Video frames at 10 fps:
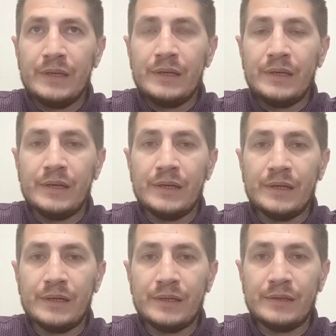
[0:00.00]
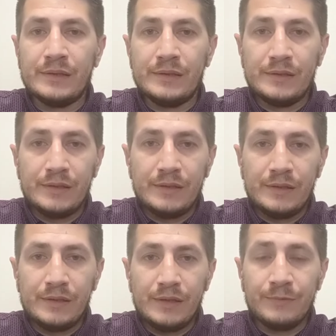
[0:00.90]
And
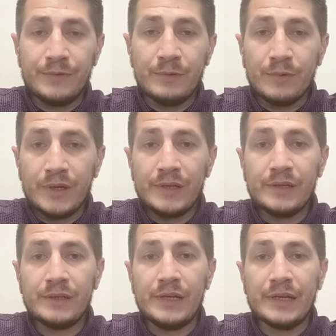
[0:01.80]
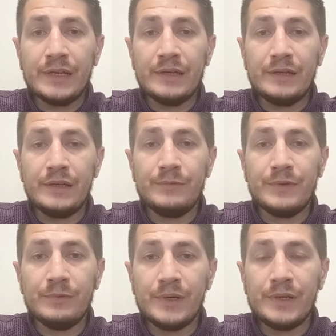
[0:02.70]
if you wanna
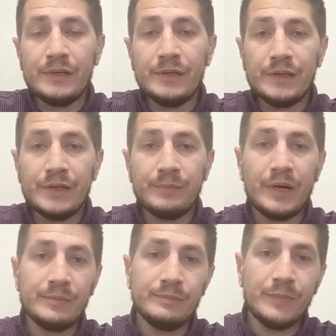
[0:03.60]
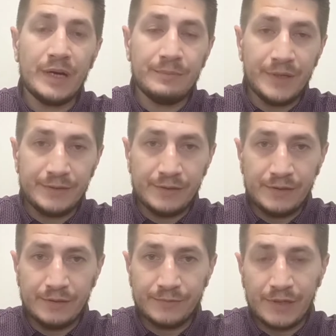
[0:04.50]
learn about my method
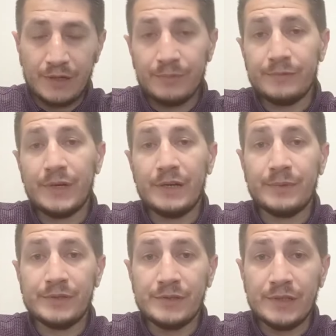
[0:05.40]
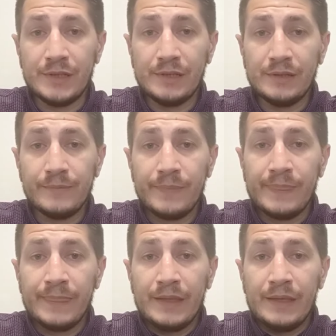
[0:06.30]
of carbon fiber sheeting,
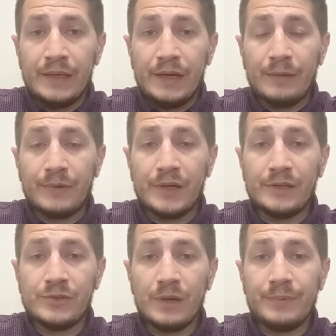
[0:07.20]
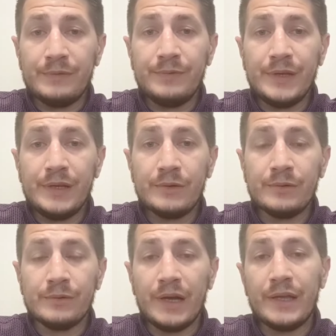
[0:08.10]
I'm gonna drop a video
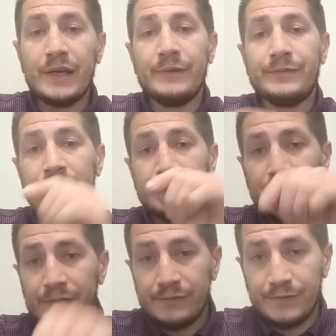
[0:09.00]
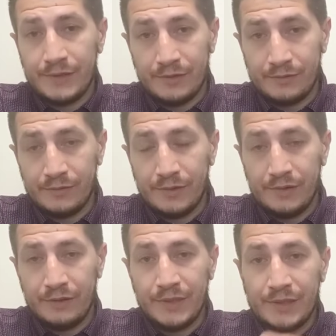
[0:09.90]
right after this video
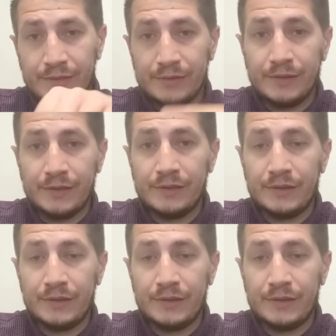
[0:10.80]
immediately.